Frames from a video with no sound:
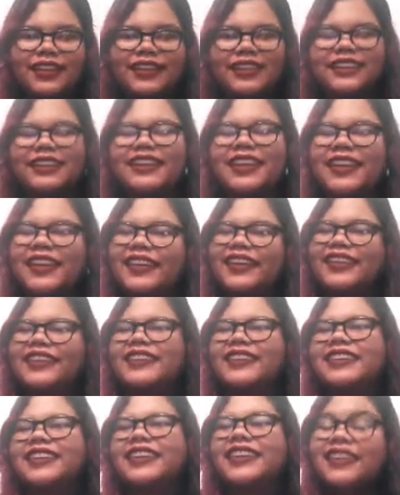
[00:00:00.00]

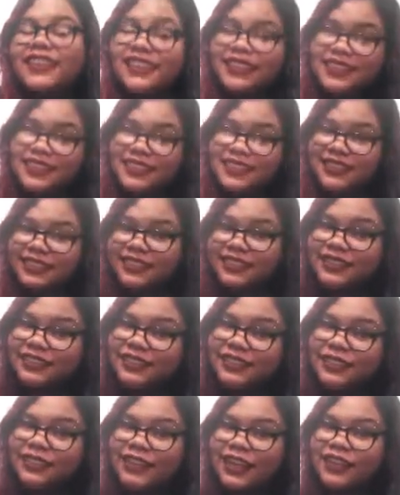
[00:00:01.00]
It's this
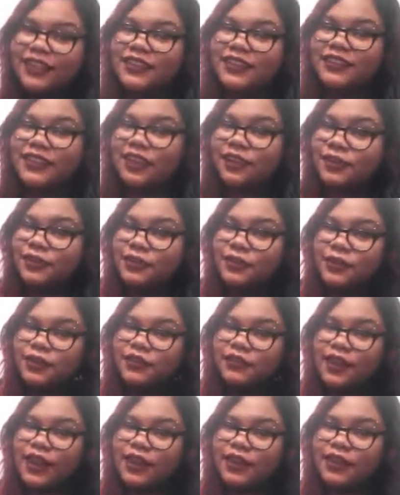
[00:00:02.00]
girl who I know through
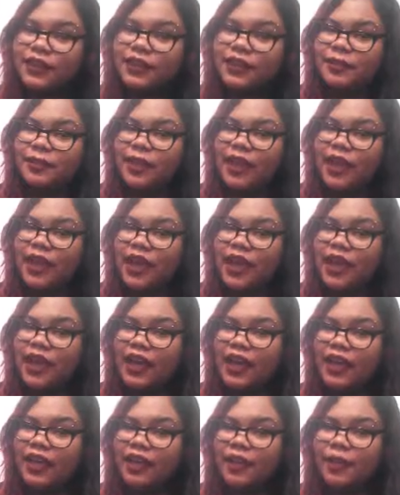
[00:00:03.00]
the fandom.
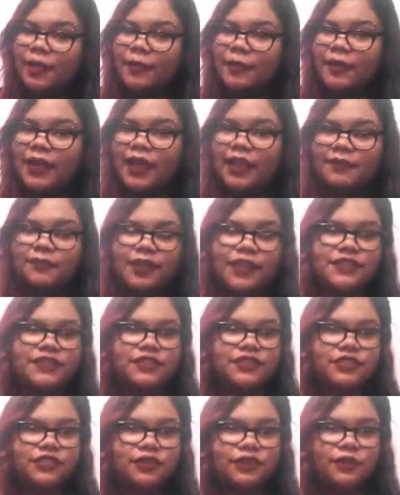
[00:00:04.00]
I've
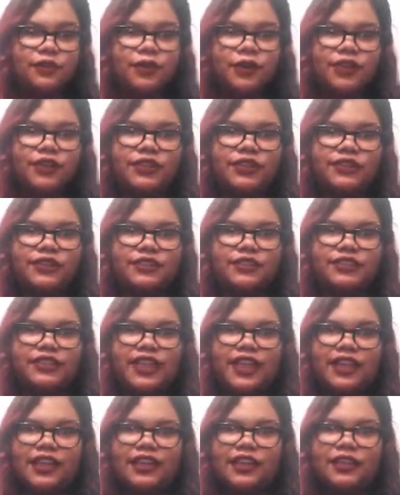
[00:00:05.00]
messaged her once,
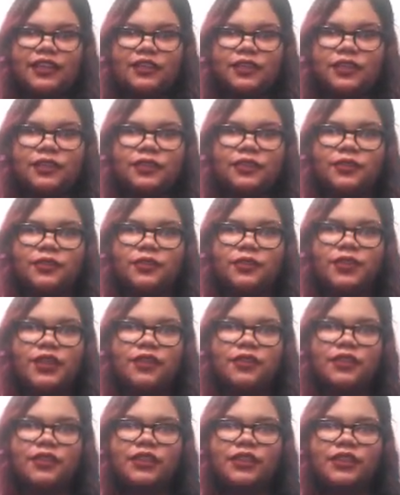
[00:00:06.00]
and we're
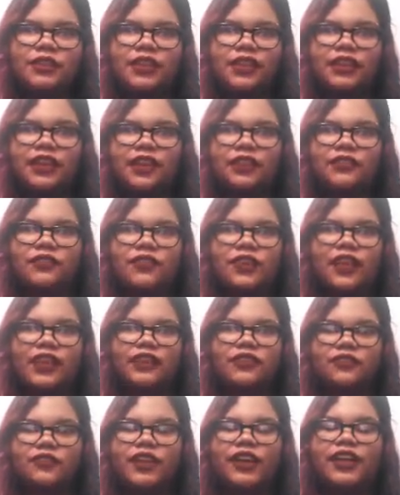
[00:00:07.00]
not really like
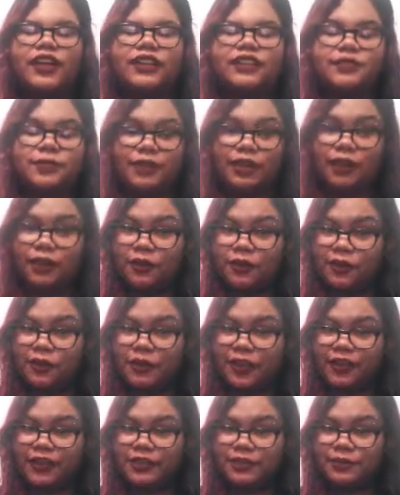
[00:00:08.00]
friends. I
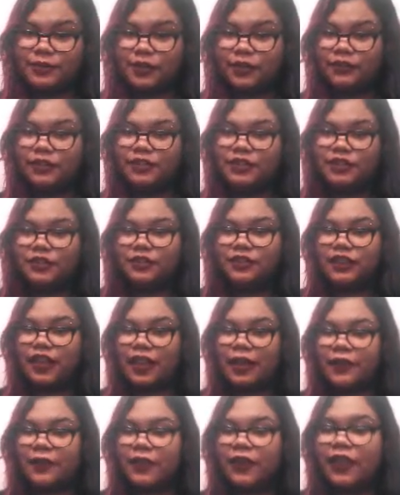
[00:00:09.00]
guess we know of each other
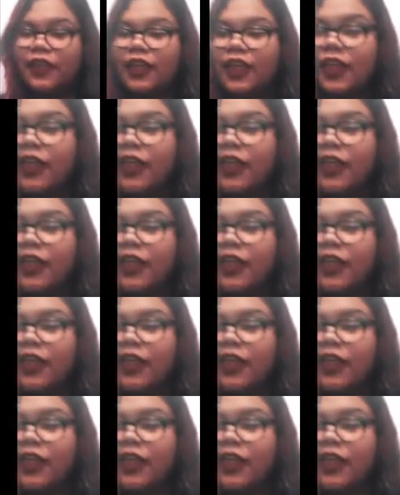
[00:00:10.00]
now.